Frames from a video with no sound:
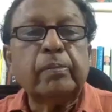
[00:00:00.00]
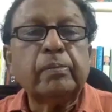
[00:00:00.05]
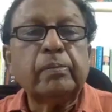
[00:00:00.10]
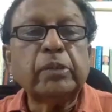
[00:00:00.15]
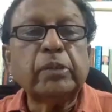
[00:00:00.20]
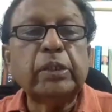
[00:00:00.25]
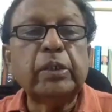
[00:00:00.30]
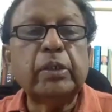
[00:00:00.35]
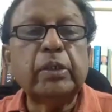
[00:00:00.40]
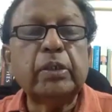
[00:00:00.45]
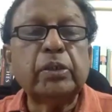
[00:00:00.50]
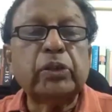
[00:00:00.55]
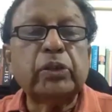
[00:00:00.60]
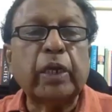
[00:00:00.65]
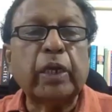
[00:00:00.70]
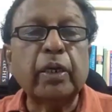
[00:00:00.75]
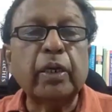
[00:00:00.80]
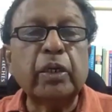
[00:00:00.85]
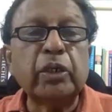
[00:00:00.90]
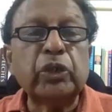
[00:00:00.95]
The
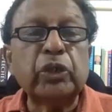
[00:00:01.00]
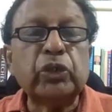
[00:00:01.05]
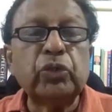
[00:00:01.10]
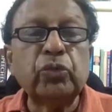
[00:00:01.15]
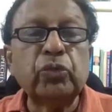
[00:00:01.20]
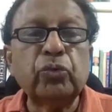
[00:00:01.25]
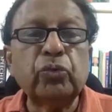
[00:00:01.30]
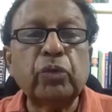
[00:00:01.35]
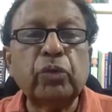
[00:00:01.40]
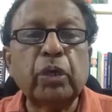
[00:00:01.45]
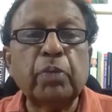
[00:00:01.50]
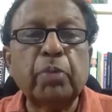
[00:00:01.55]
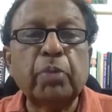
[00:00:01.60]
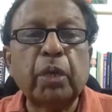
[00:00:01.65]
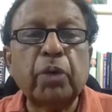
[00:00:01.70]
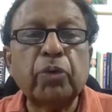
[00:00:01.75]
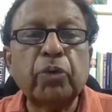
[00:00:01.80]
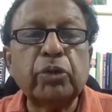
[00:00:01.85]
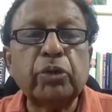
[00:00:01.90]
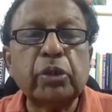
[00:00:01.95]
second issue
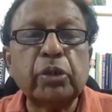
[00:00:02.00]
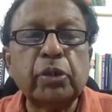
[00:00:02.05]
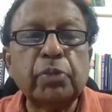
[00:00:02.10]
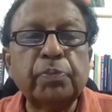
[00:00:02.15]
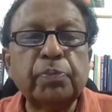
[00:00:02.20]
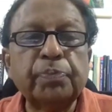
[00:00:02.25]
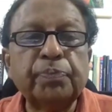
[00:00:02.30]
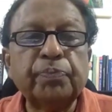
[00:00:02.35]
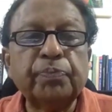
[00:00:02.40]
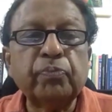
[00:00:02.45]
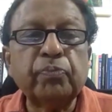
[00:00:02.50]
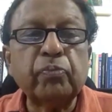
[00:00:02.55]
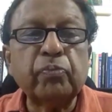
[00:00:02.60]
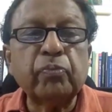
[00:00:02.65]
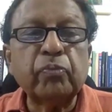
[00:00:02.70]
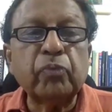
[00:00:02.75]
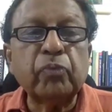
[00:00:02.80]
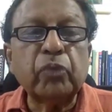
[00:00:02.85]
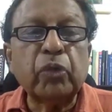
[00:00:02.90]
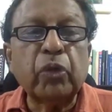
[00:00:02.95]
about uh,
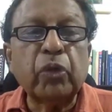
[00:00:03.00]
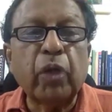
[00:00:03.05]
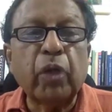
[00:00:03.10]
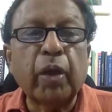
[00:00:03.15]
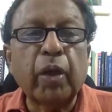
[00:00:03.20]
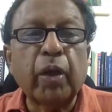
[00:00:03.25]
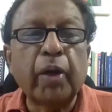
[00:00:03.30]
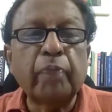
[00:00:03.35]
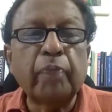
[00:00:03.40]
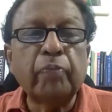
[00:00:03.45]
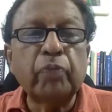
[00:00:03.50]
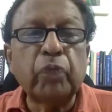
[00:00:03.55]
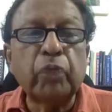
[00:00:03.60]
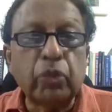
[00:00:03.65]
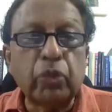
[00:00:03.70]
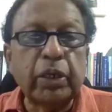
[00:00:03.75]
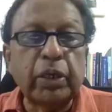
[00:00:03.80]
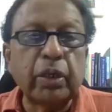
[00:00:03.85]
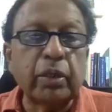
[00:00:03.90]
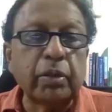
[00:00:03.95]
uh,
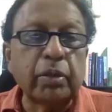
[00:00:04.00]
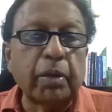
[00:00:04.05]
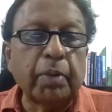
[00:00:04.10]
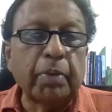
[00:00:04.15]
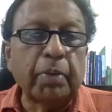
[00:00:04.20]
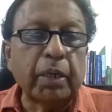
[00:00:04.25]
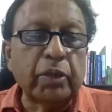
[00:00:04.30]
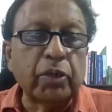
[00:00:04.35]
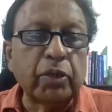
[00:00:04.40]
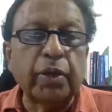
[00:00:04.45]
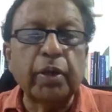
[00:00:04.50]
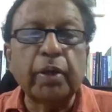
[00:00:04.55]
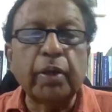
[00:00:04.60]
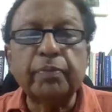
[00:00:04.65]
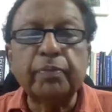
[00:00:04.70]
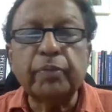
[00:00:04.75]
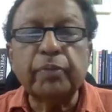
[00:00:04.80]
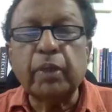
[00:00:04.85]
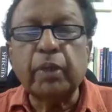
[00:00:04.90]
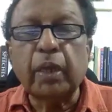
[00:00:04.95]
nuclear, uh, sorry,
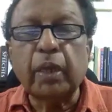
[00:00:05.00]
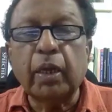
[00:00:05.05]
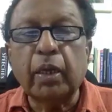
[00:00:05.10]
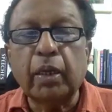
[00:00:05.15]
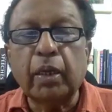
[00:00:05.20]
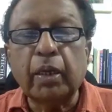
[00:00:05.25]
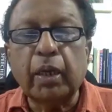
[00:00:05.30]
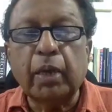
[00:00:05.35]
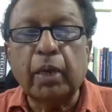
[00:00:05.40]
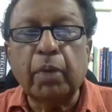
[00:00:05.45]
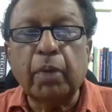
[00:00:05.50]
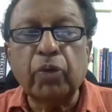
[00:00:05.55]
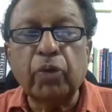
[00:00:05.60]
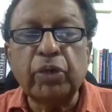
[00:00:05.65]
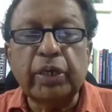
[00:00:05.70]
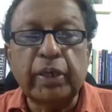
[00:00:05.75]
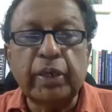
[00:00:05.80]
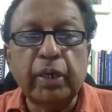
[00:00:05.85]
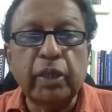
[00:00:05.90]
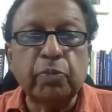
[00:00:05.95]
uh, about
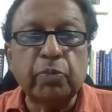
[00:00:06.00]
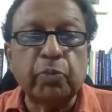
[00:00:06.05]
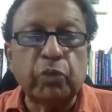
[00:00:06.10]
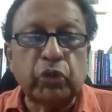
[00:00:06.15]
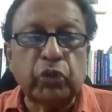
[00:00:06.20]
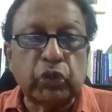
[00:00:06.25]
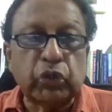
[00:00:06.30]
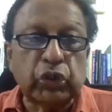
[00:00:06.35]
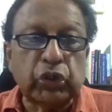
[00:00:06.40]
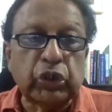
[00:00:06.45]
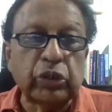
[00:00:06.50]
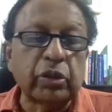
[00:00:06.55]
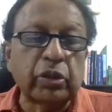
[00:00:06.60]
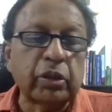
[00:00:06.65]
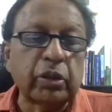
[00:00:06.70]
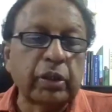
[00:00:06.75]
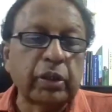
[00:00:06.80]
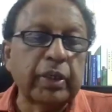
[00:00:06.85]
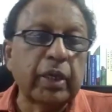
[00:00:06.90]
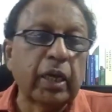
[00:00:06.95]
India's position,
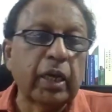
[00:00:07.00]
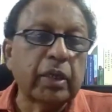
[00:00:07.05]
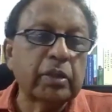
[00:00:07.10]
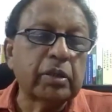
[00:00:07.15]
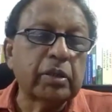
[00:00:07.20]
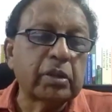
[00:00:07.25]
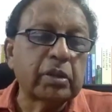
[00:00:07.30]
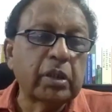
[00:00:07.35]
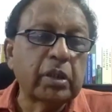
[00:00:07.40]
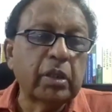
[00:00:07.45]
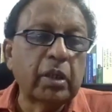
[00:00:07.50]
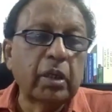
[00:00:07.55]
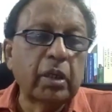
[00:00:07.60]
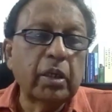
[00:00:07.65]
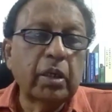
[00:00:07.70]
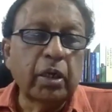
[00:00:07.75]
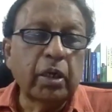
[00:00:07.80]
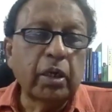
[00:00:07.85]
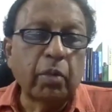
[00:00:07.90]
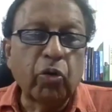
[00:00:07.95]
India's
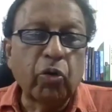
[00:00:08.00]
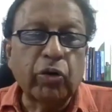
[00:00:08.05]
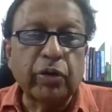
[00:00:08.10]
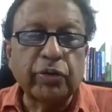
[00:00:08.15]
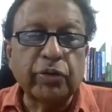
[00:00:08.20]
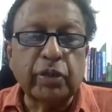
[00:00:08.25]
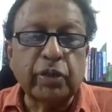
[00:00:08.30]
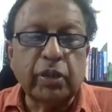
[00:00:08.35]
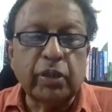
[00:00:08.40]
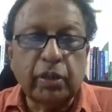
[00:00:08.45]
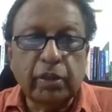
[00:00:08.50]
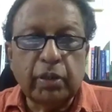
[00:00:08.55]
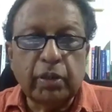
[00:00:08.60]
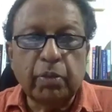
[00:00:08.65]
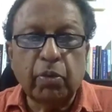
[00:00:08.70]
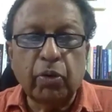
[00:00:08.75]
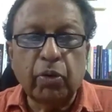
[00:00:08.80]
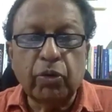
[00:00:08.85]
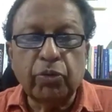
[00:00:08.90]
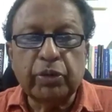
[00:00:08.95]
democracy,
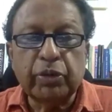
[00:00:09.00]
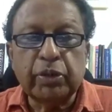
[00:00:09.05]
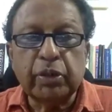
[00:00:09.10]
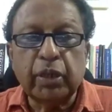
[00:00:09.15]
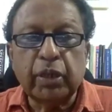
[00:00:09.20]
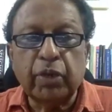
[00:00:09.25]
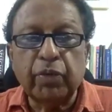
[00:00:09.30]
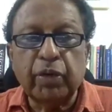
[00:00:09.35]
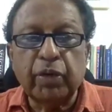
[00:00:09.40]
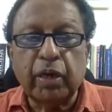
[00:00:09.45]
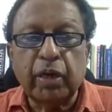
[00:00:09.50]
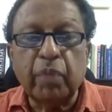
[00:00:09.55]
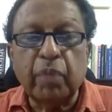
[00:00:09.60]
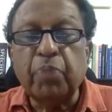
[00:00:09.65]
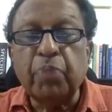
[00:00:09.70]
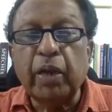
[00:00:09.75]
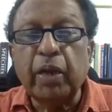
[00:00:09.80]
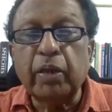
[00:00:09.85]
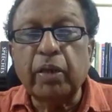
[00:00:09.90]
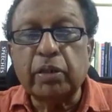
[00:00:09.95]
about which there were
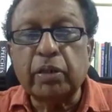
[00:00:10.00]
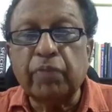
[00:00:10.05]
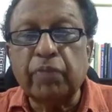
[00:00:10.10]
complaints.